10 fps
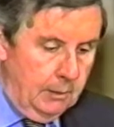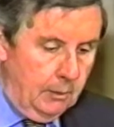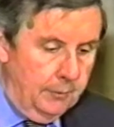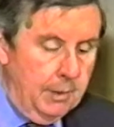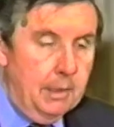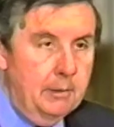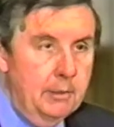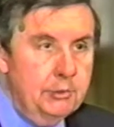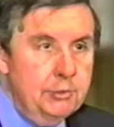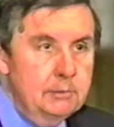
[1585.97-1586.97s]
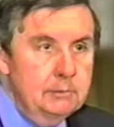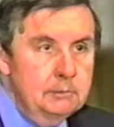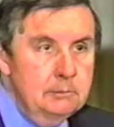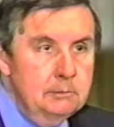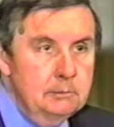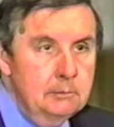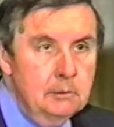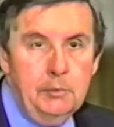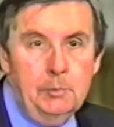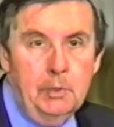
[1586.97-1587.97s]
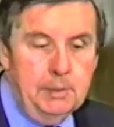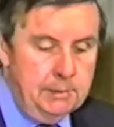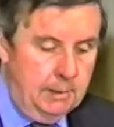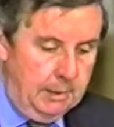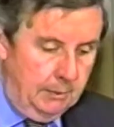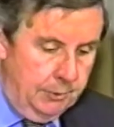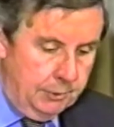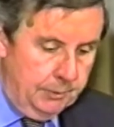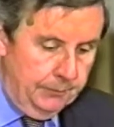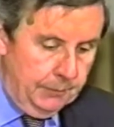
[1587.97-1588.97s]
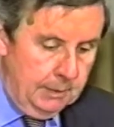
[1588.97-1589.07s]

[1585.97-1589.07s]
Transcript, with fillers: or of the Irish, or of the Protestant Irish,